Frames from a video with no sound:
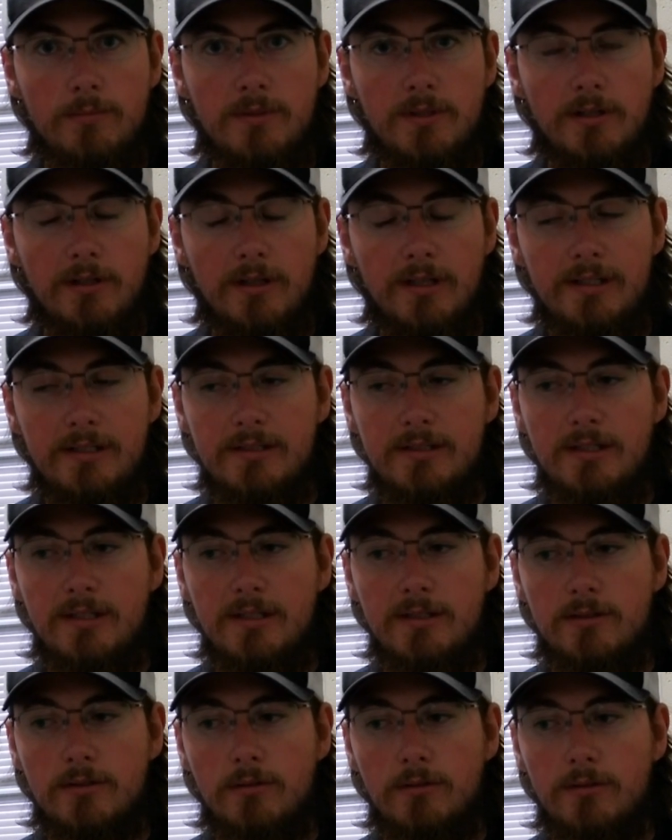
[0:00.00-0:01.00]
series
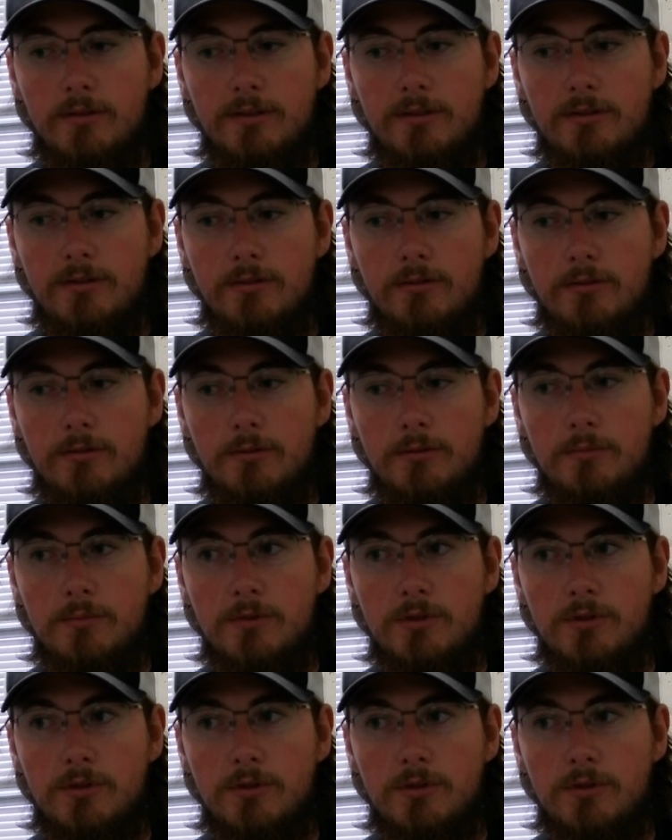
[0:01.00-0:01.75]
is going to